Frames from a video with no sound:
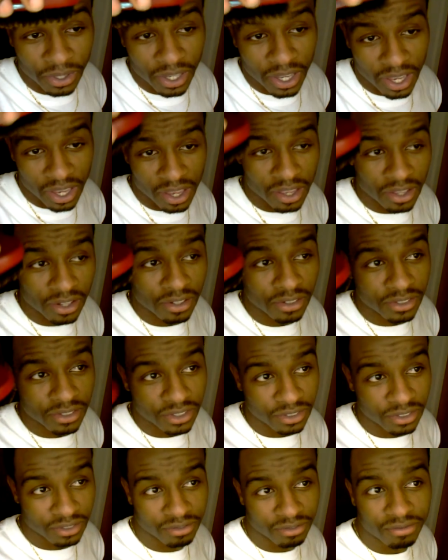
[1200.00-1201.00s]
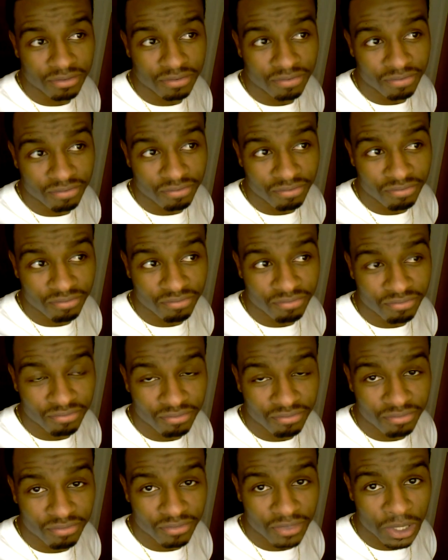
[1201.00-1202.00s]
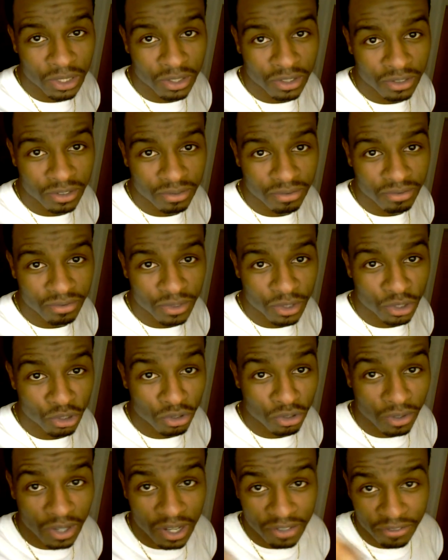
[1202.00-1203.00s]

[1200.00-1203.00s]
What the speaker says: your head. You know, You don't